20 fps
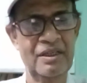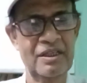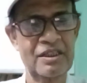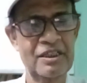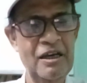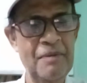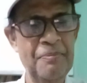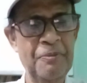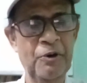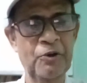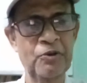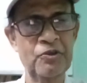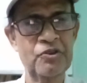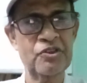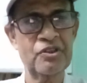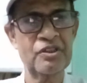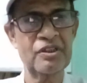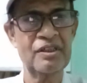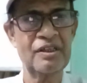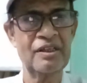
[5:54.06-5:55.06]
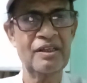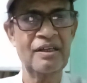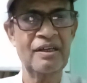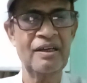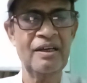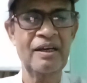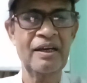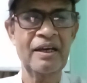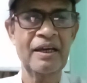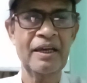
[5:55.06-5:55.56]
Suppose
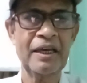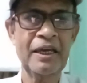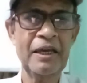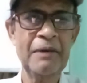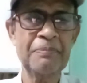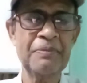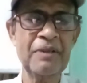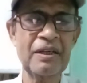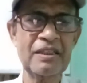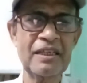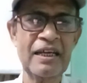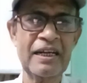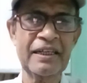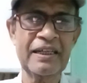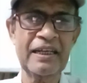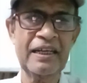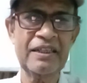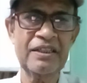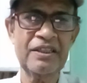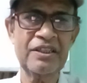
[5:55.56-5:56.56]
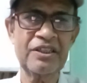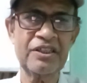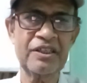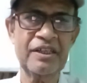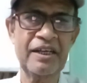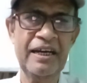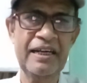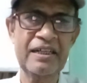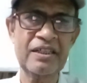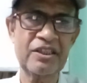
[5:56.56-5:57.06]
if the sentence
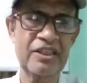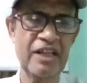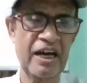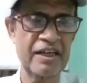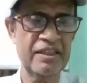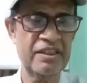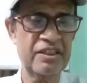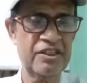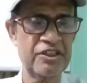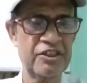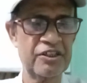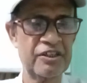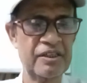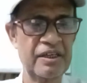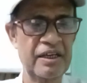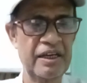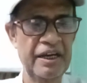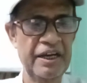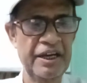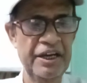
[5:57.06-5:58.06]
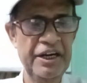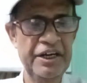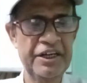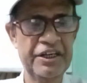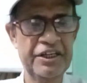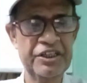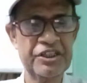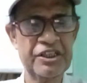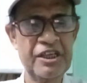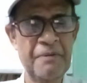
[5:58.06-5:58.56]
reads thus,
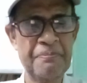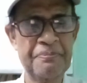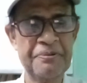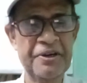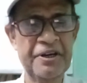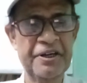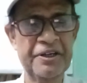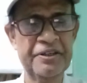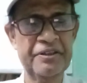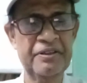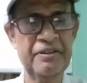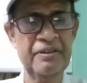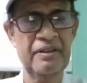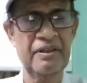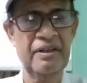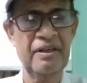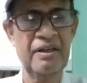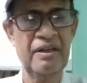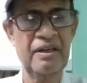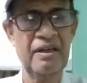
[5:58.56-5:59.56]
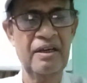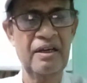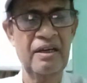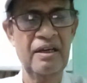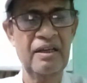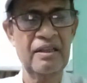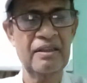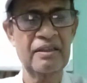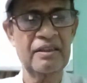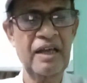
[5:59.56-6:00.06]
it disappeared
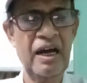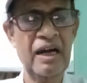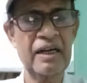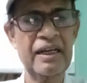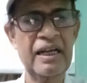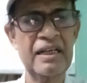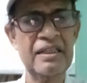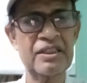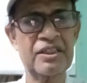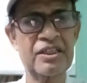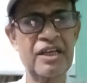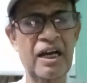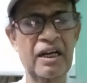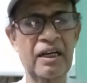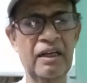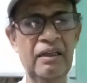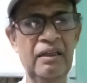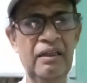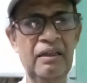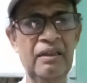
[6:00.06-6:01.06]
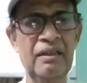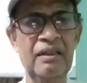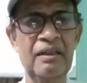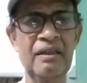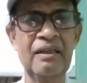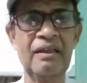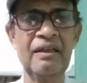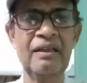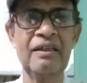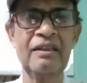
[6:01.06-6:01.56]
the dense jungle,
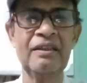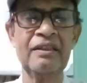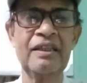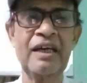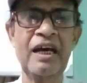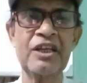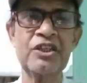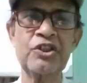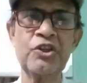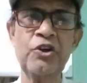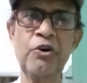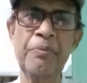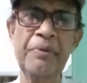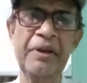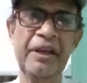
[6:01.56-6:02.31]
there is no